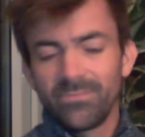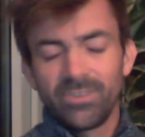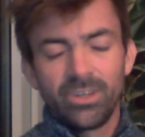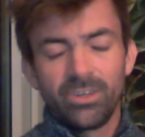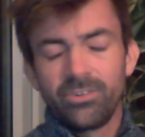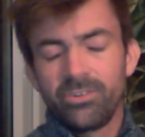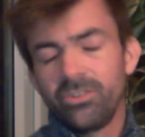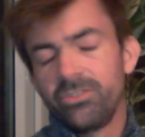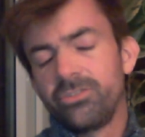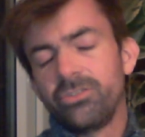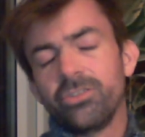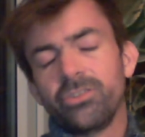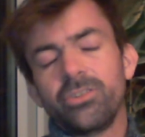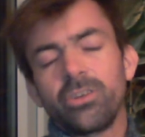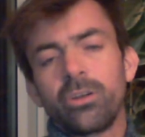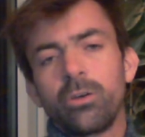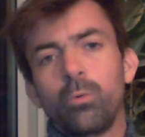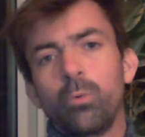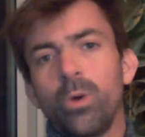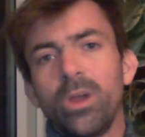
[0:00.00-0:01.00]
This is just a
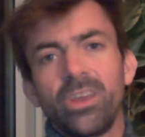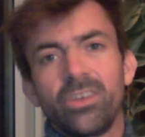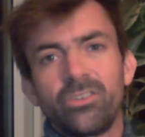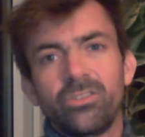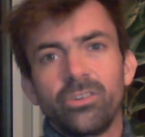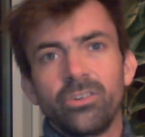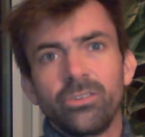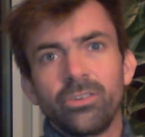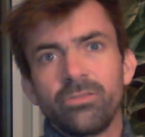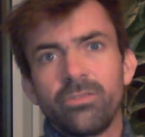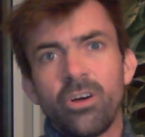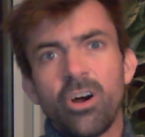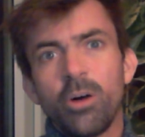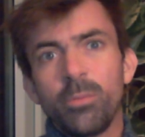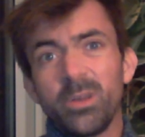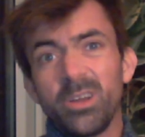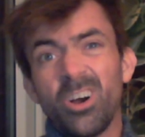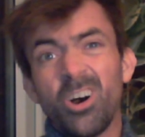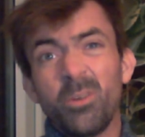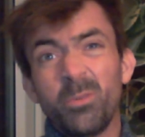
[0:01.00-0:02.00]
quick sort of
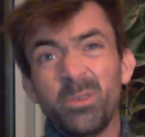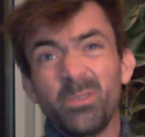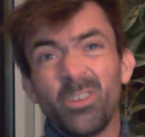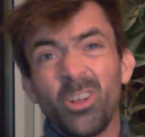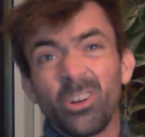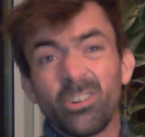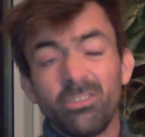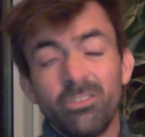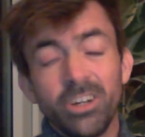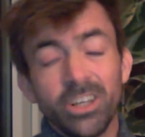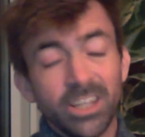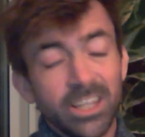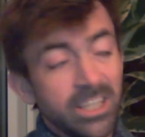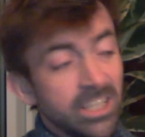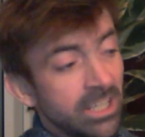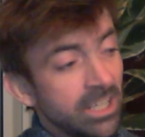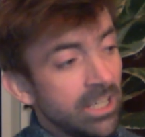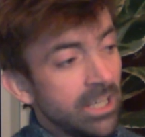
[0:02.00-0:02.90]
hobby vlog really,